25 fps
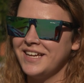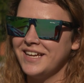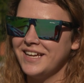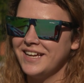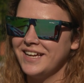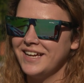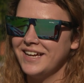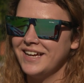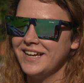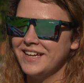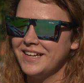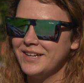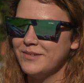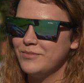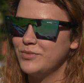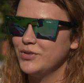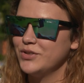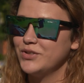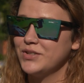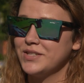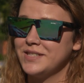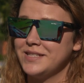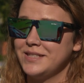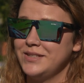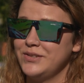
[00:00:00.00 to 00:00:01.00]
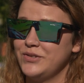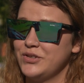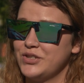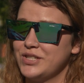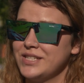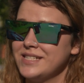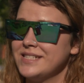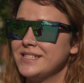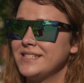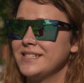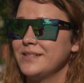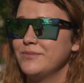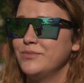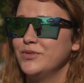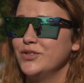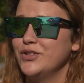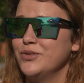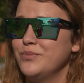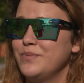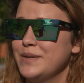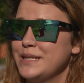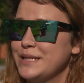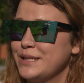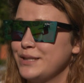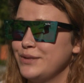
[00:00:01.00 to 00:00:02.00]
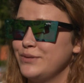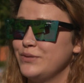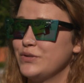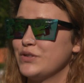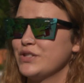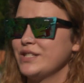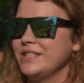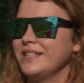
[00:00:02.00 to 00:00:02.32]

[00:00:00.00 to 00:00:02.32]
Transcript: I'll behave and be good.